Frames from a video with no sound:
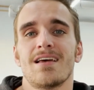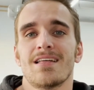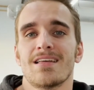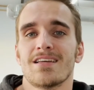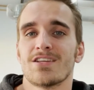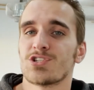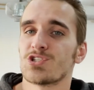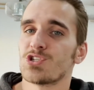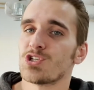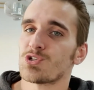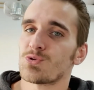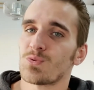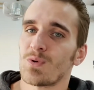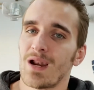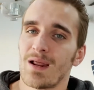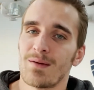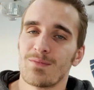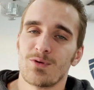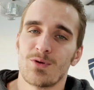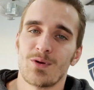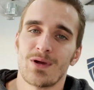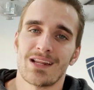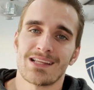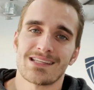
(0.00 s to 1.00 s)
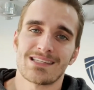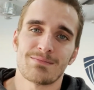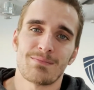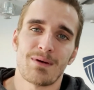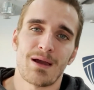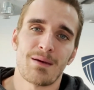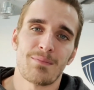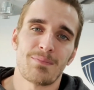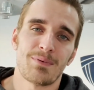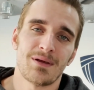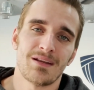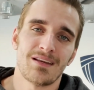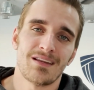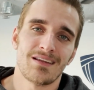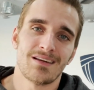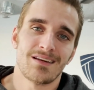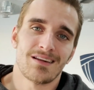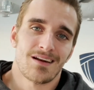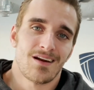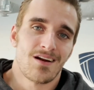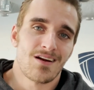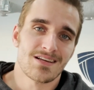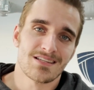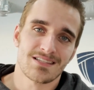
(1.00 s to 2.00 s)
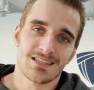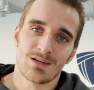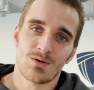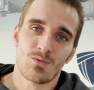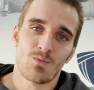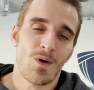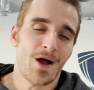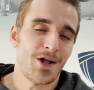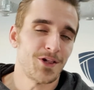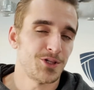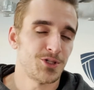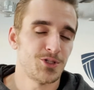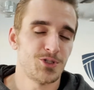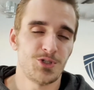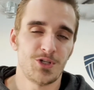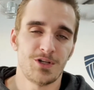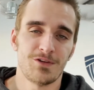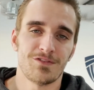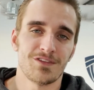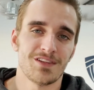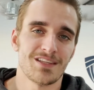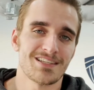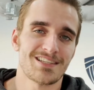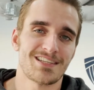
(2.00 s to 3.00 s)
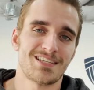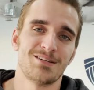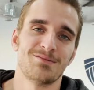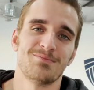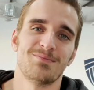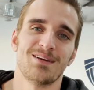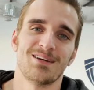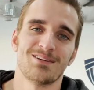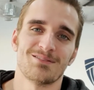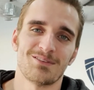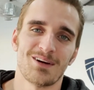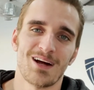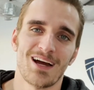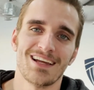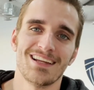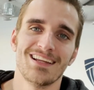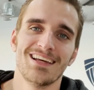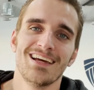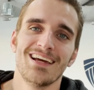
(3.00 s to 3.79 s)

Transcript: This is just what I'm doing. It's in my opinion, and honestly, why should you even listen to me, right?